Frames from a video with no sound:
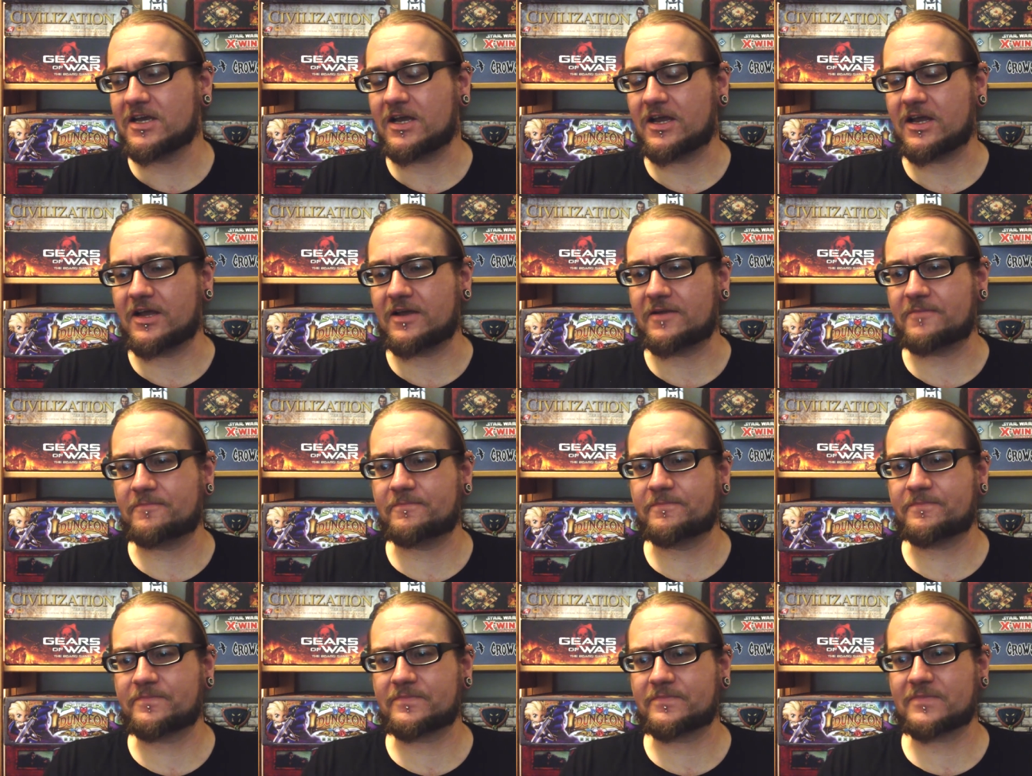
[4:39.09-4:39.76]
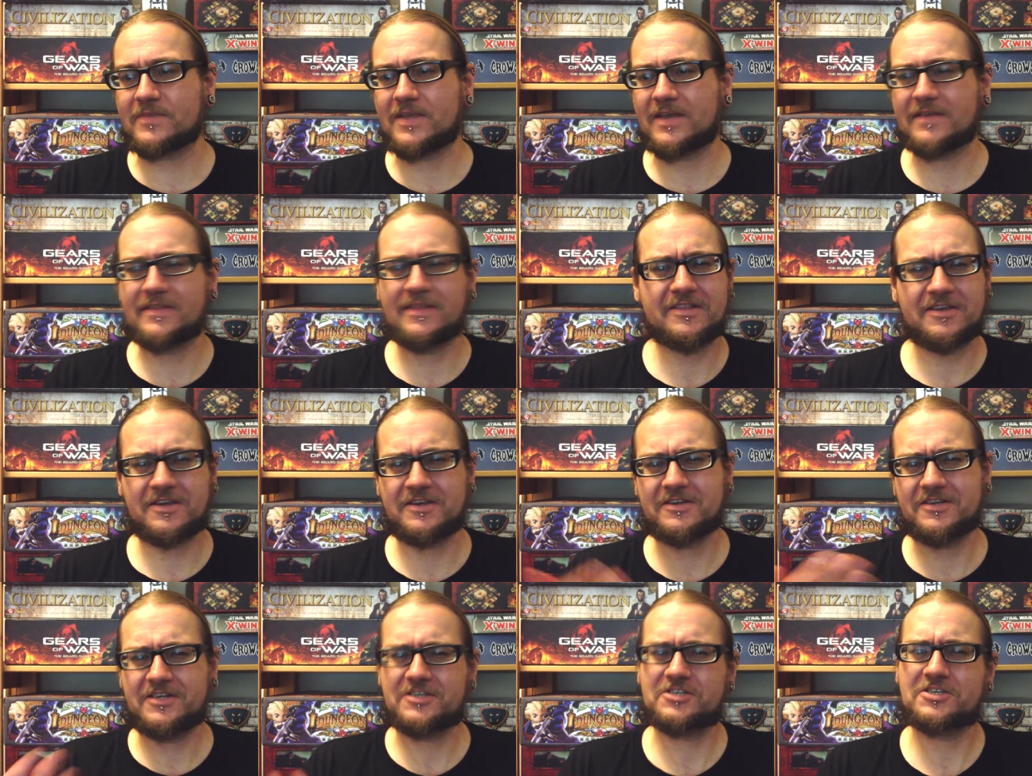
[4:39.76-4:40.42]
Um, and then the
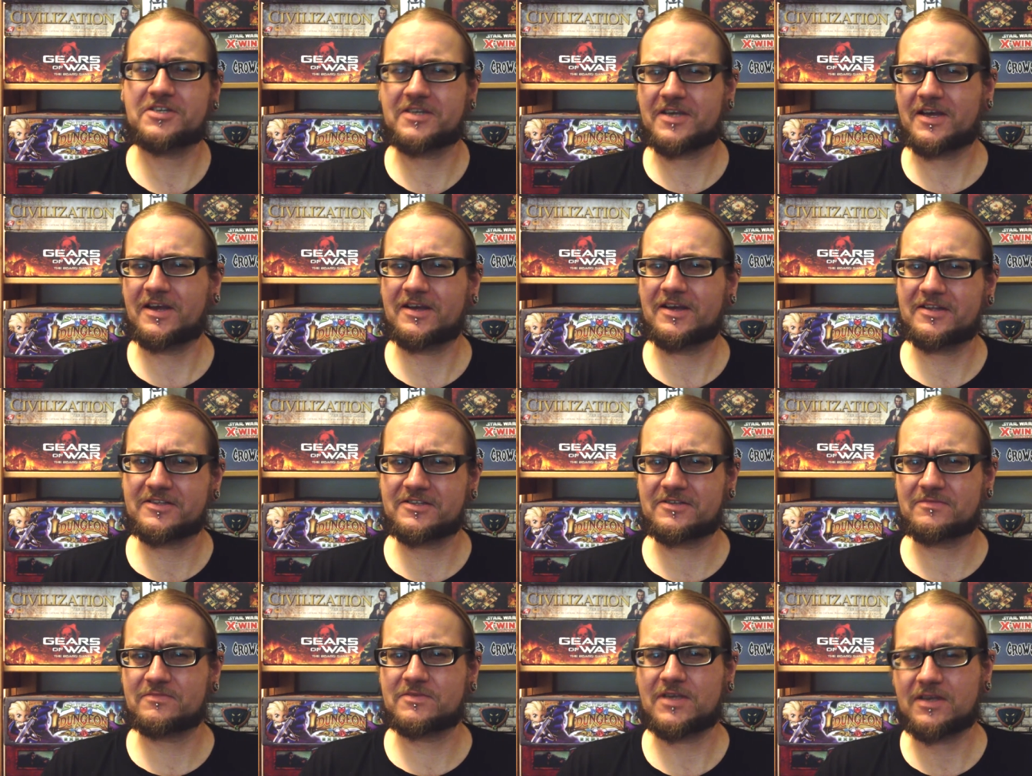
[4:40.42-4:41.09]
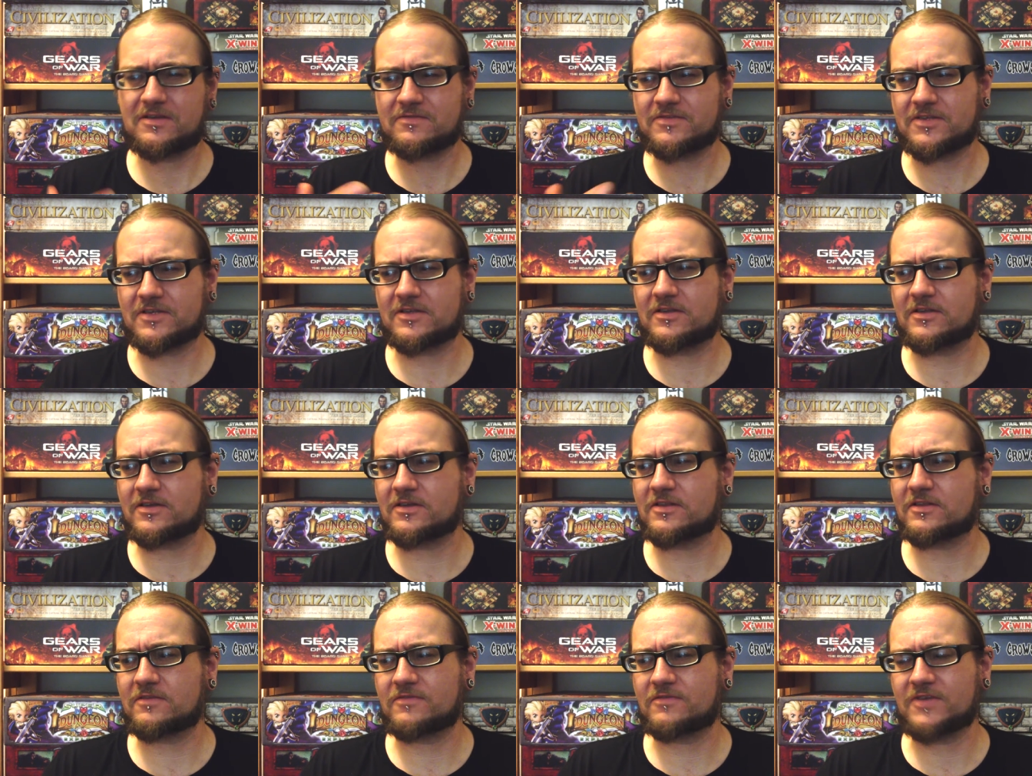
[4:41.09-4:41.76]
condition cards themselves, the,
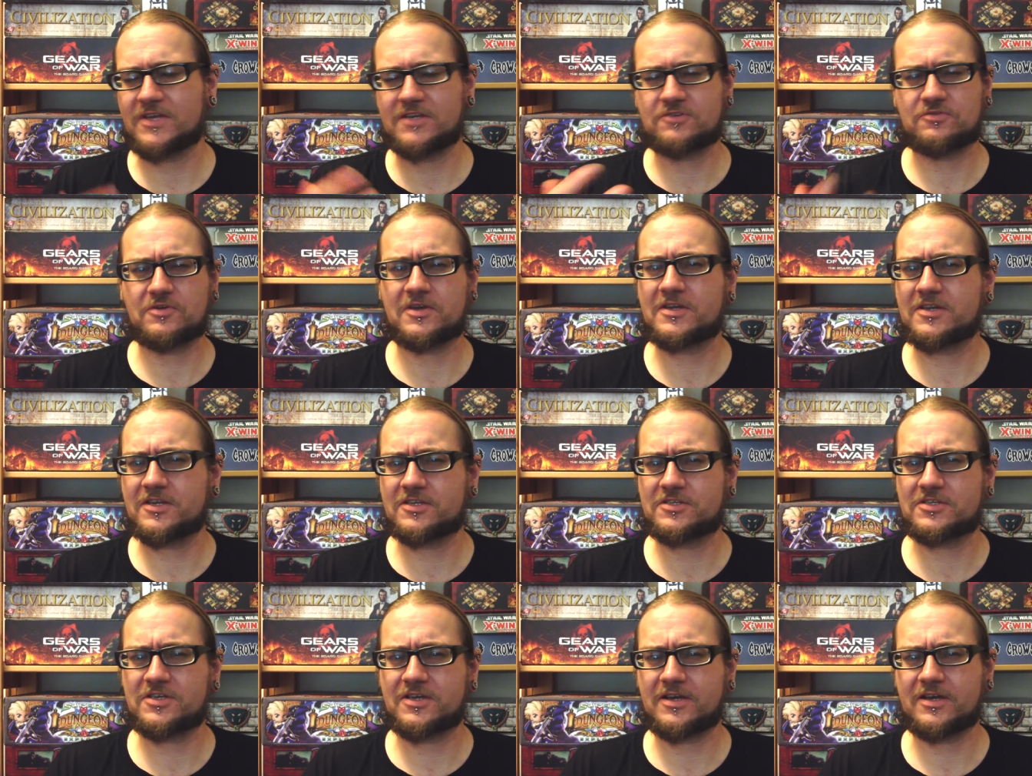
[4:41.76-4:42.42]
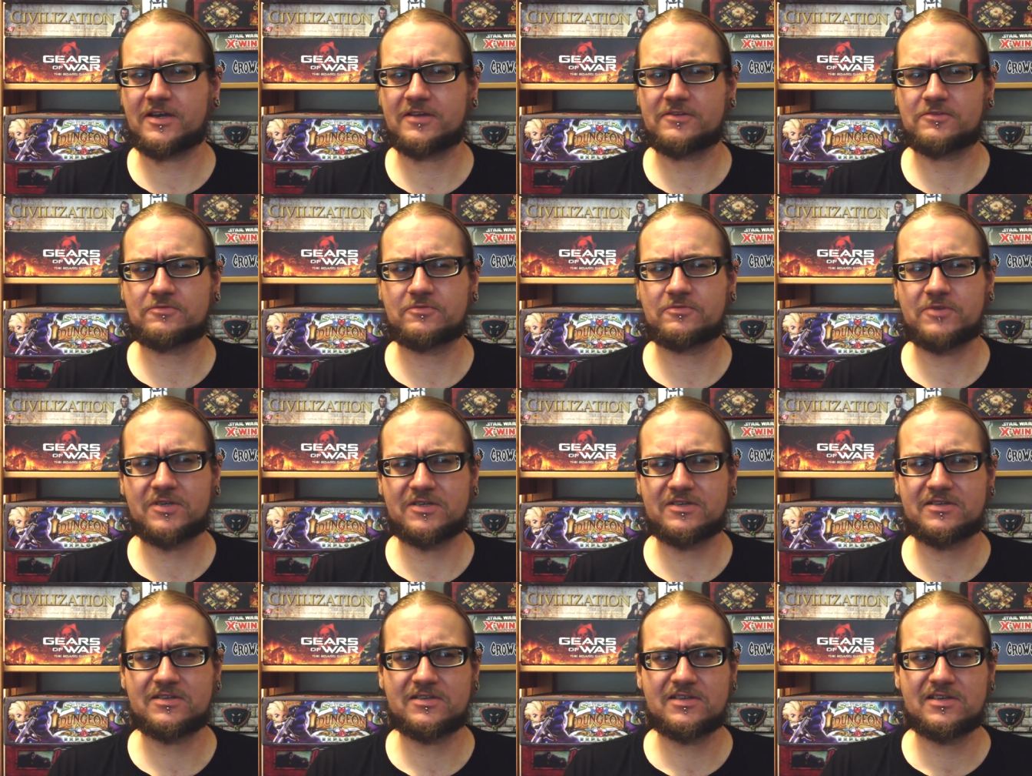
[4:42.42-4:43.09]
the, the, victory condition cards,
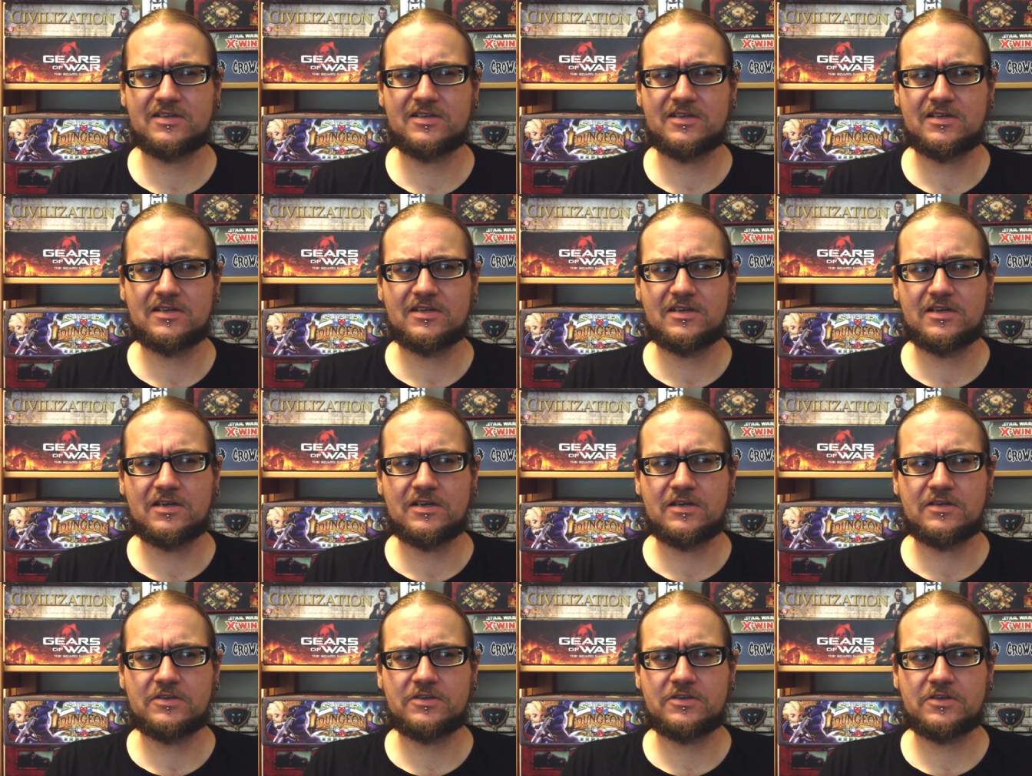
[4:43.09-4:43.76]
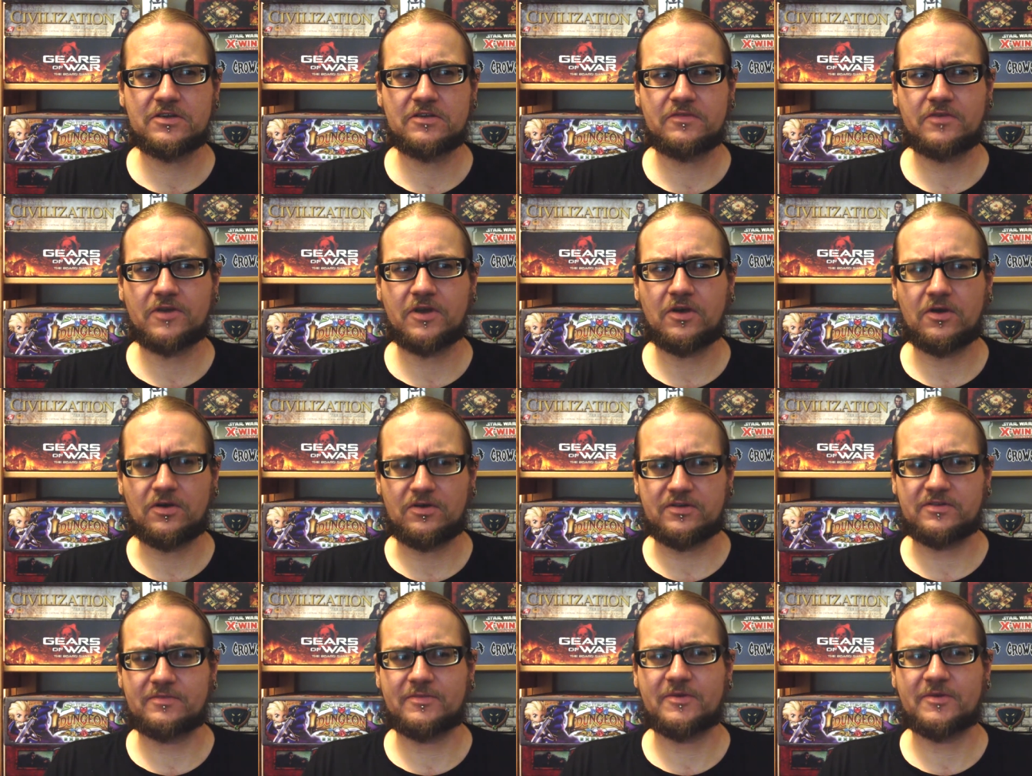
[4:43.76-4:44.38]
were sort of odd.